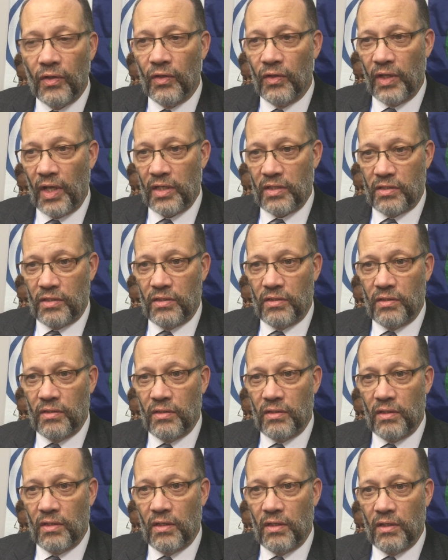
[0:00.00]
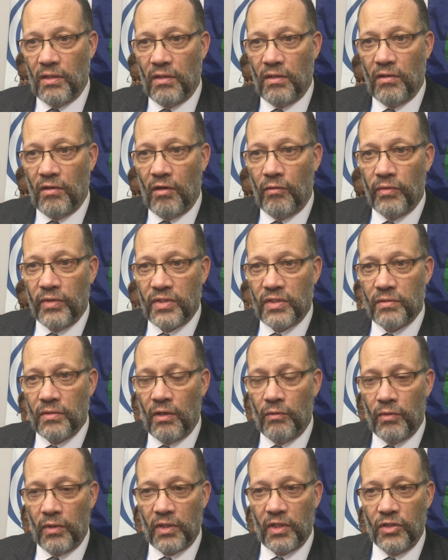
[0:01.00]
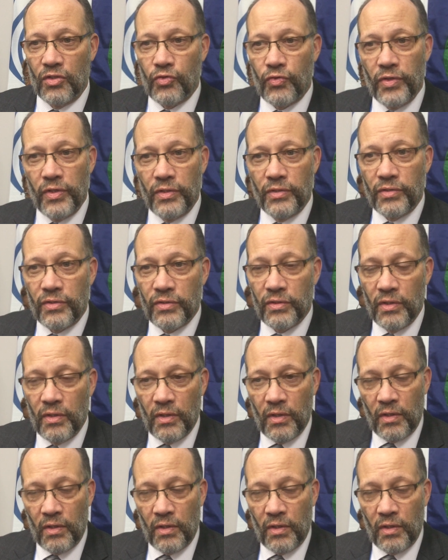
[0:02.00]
that our countries